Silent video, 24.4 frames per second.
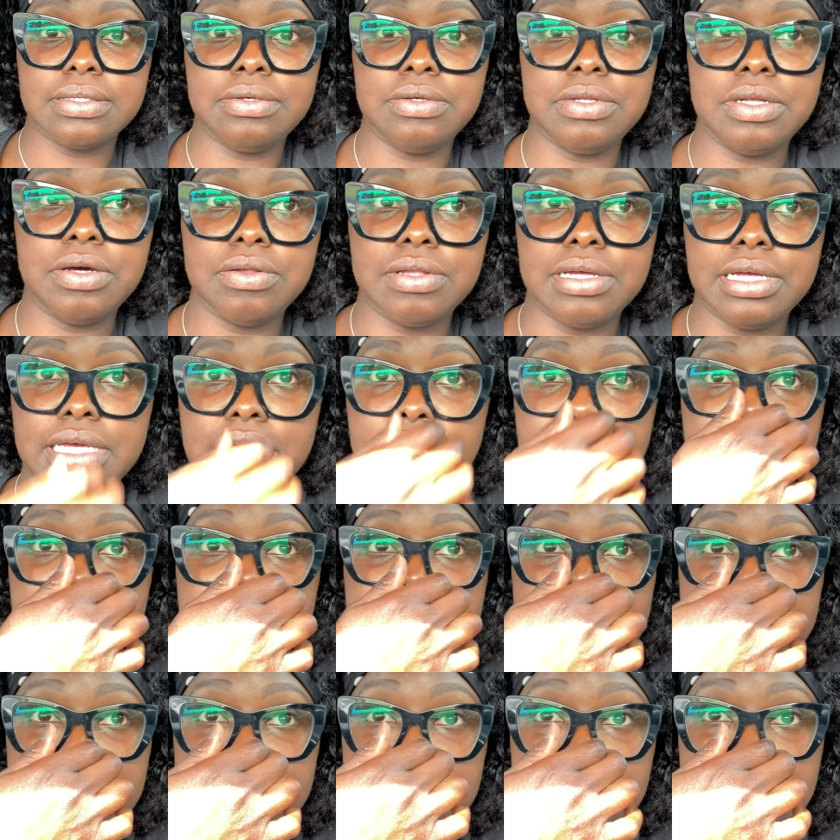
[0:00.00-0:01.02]
you know, the
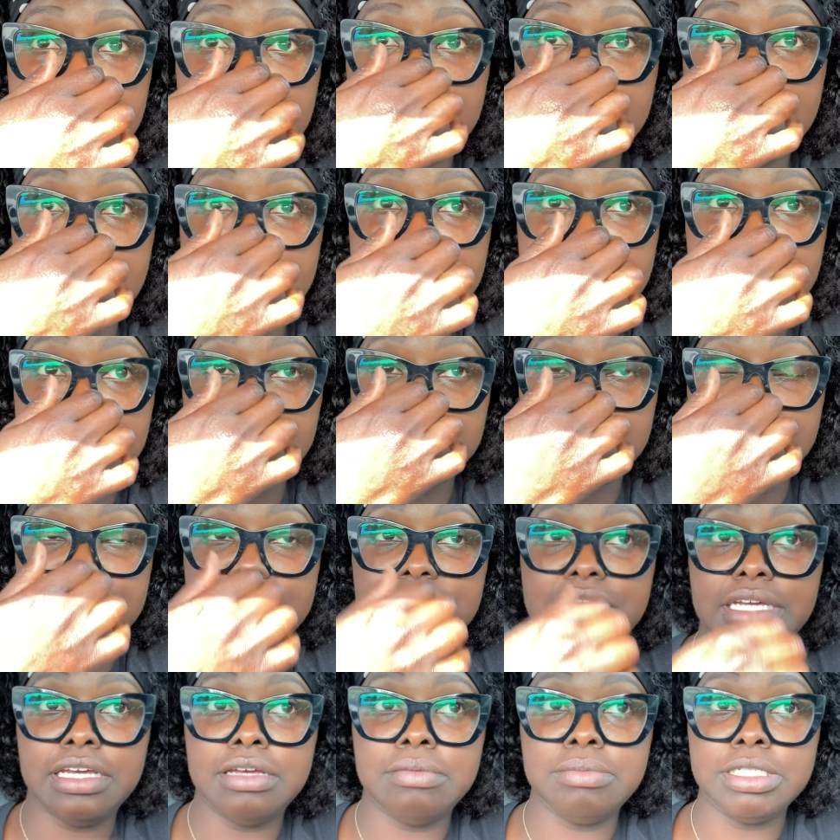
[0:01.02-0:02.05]
image and the layers of
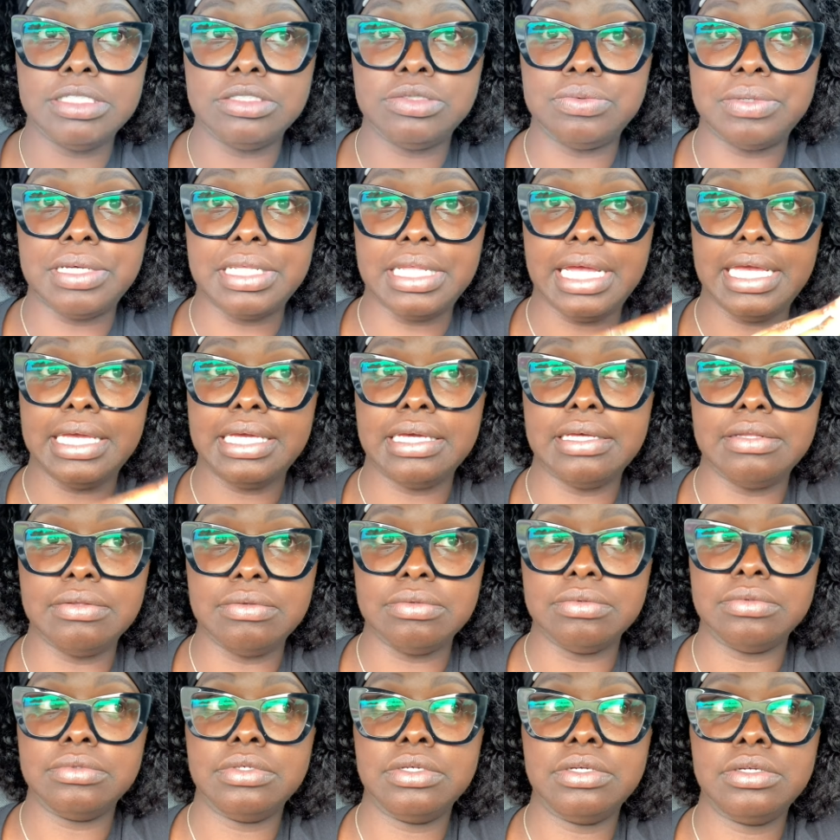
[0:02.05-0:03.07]
the image where they
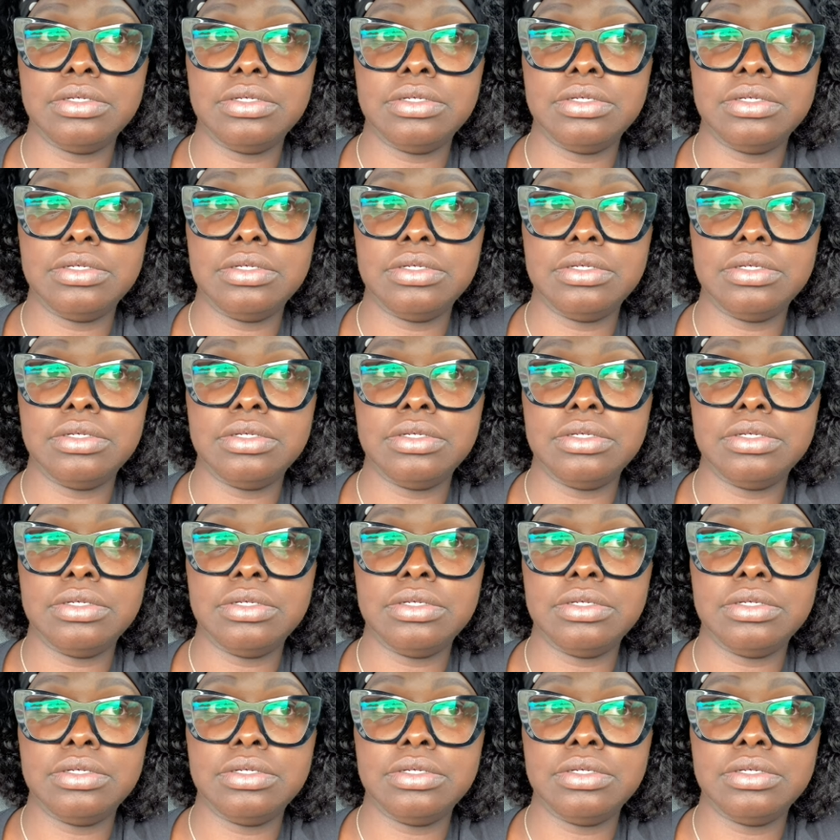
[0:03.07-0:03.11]
can